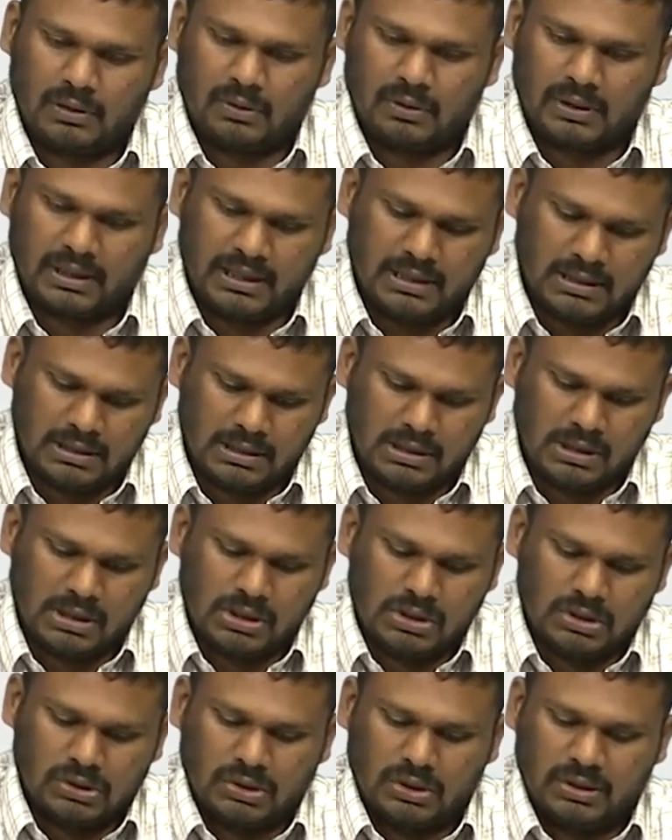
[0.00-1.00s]
Okay,
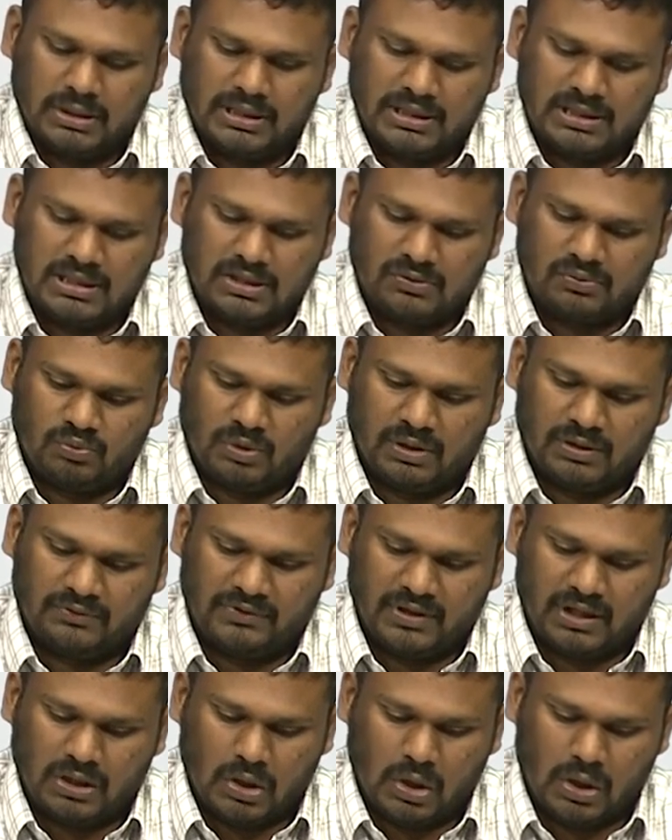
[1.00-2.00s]
so this is what
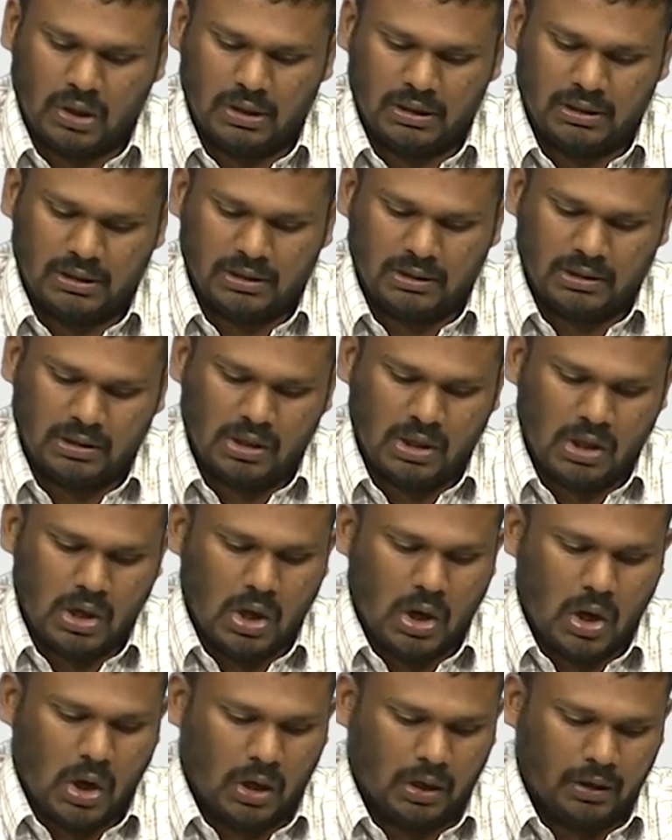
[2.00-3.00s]
we called
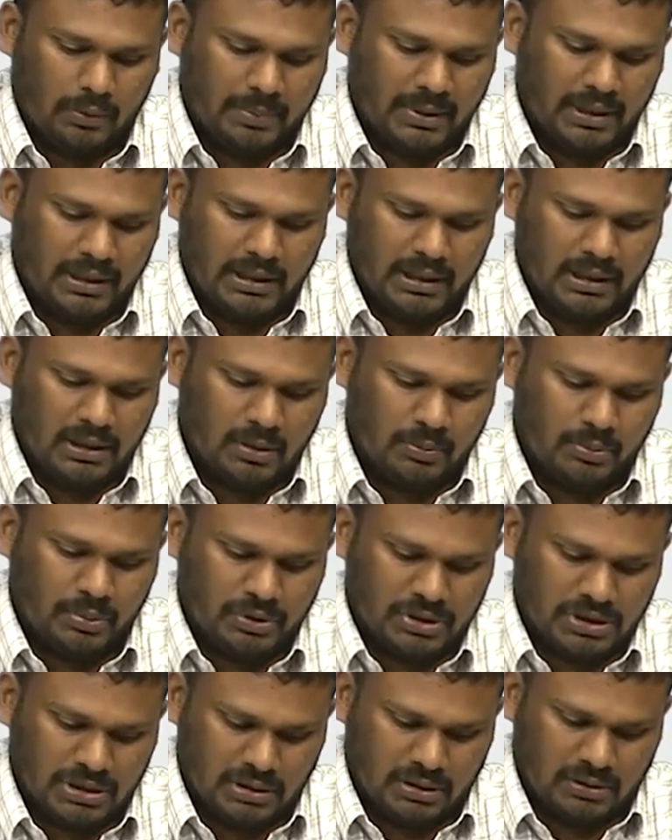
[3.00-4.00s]
orbit
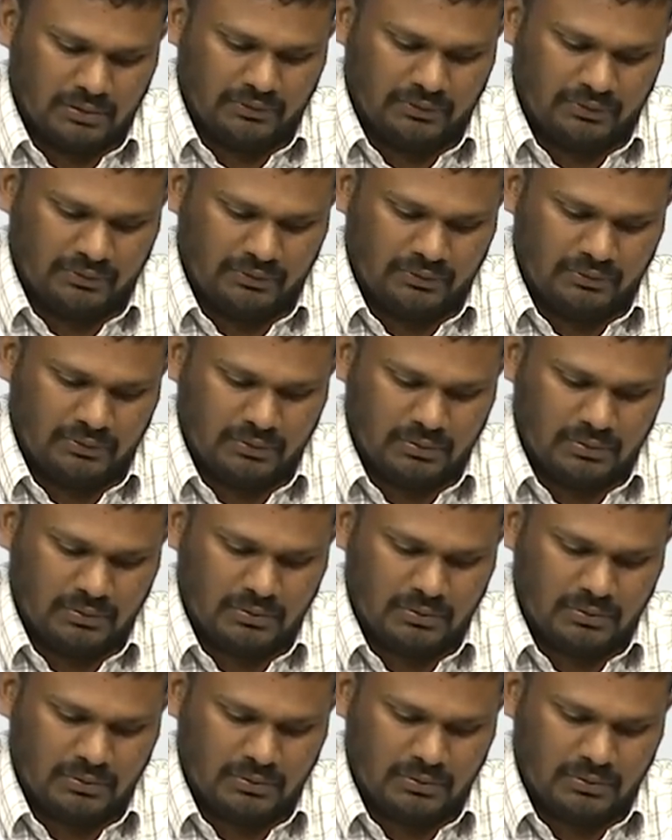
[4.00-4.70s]
decomposition of